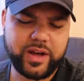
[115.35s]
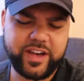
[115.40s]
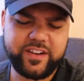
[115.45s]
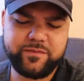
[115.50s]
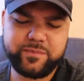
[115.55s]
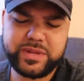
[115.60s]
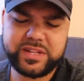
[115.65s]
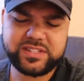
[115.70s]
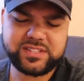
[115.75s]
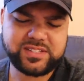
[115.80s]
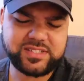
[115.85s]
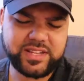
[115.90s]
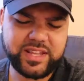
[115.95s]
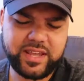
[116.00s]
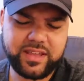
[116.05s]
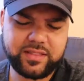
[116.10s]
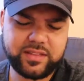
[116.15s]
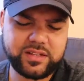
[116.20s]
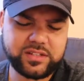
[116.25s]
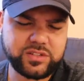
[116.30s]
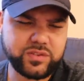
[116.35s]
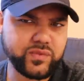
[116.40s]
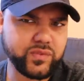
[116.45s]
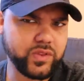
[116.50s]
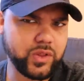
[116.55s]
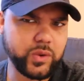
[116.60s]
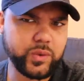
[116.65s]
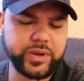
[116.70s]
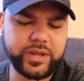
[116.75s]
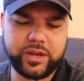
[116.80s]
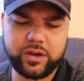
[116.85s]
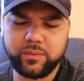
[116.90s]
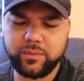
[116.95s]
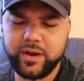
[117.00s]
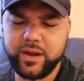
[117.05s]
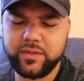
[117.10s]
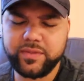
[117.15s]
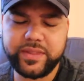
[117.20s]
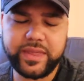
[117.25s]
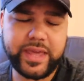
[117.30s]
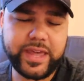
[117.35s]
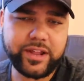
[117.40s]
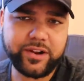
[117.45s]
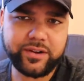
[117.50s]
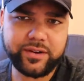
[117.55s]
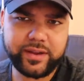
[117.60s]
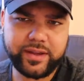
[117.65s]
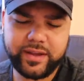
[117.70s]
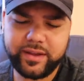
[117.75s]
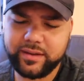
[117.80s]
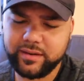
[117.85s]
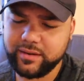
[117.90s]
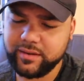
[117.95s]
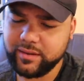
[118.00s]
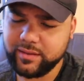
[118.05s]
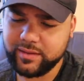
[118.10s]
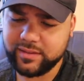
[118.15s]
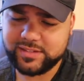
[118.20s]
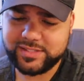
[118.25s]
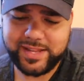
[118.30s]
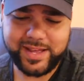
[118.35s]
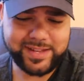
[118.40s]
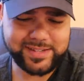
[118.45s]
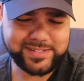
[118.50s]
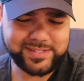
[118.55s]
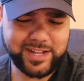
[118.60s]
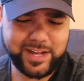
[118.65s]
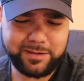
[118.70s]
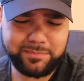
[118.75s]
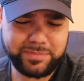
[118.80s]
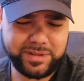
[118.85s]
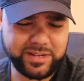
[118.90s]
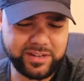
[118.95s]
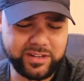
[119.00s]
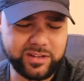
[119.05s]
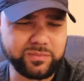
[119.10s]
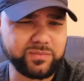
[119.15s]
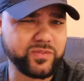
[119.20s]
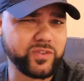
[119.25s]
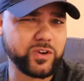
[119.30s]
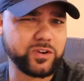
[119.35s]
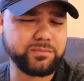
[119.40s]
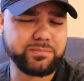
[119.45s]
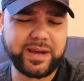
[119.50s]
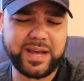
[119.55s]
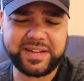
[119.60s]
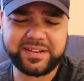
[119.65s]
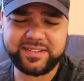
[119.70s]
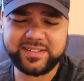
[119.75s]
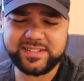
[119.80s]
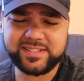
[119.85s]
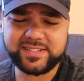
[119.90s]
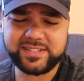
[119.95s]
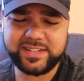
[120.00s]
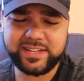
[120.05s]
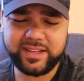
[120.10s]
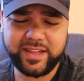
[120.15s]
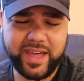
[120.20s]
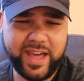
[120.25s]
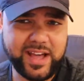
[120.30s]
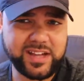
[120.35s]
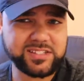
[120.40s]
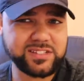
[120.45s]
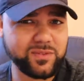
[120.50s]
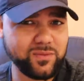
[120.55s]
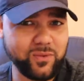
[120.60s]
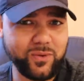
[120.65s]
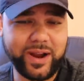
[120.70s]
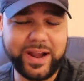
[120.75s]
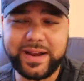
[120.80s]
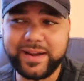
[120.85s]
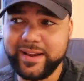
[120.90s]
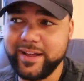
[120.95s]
I've been seeing this floating around the internet. This has not been confirmed by Disney as of right